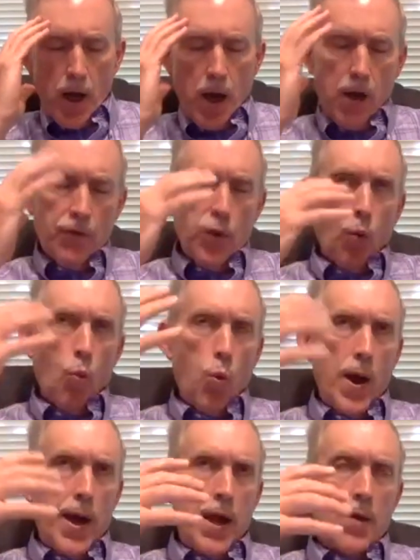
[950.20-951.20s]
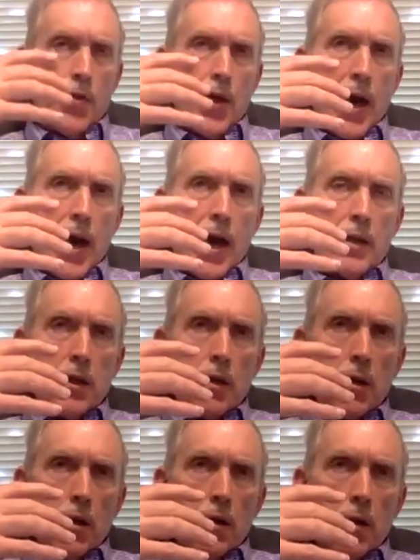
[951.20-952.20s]
of the way that
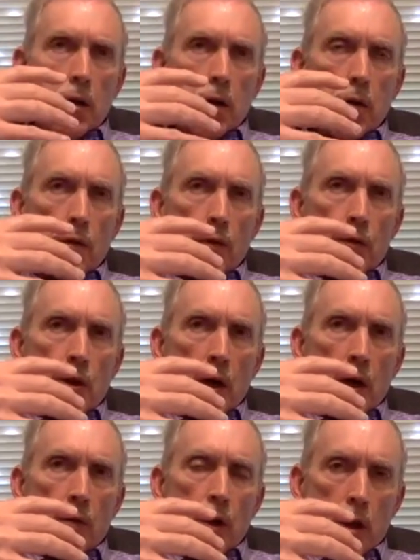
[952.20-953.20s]
the